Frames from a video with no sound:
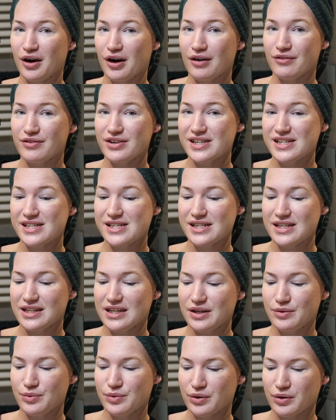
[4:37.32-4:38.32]

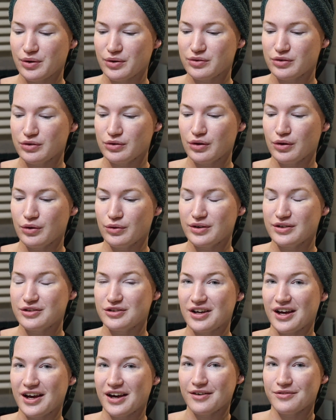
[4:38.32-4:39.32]
obviously, we're also going
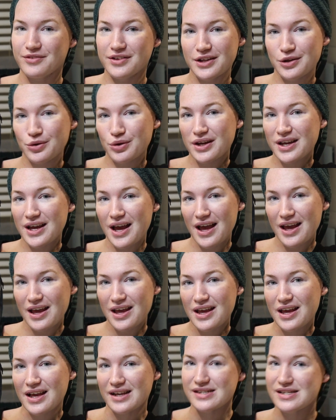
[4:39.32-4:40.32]
to have a little
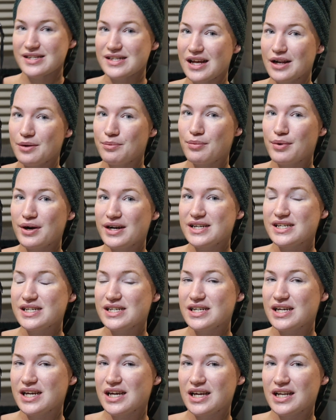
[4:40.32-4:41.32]
cake and
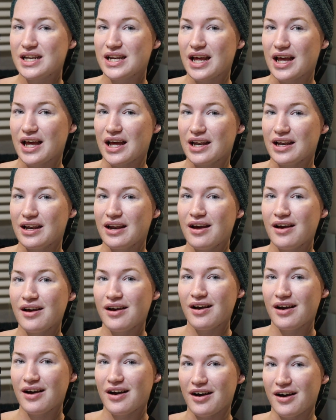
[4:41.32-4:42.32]
celebration and
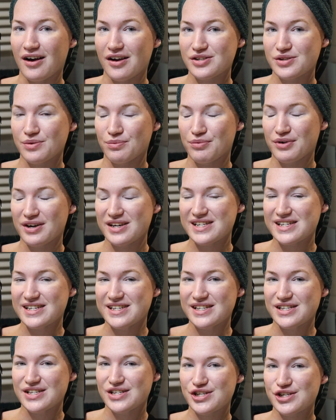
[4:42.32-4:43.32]
some
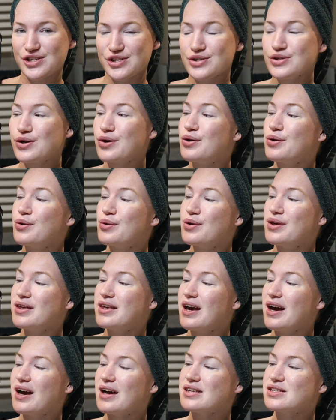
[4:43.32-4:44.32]
presents. So
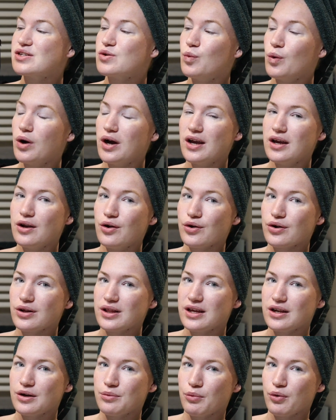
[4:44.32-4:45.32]
yeah, it's quite
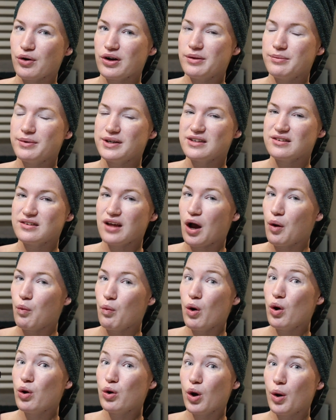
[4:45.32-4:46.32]
early in the morning because I
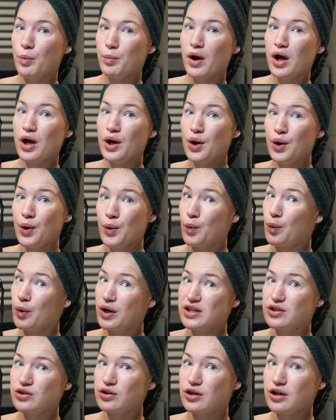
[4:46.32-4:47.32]
woke up
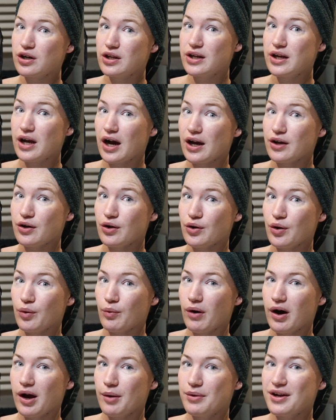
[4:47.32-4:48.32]
way too early. I don't know
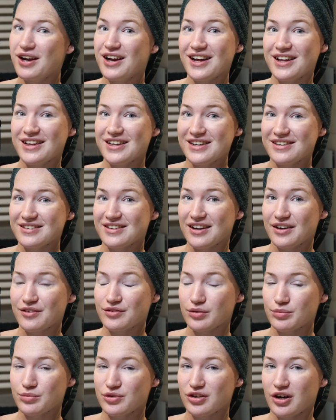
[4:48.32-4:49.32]
why, but at least I have
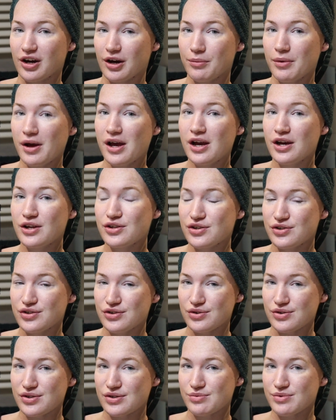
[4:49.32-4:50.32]
some time to
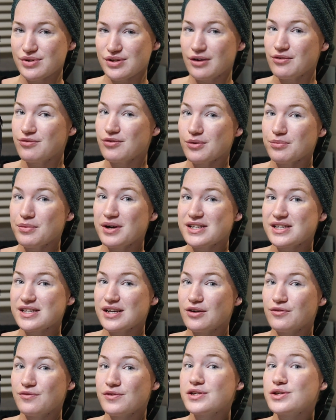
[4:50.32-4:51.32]
do some stuff for
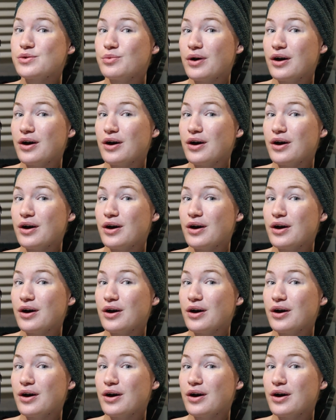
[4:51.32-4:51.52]
myself as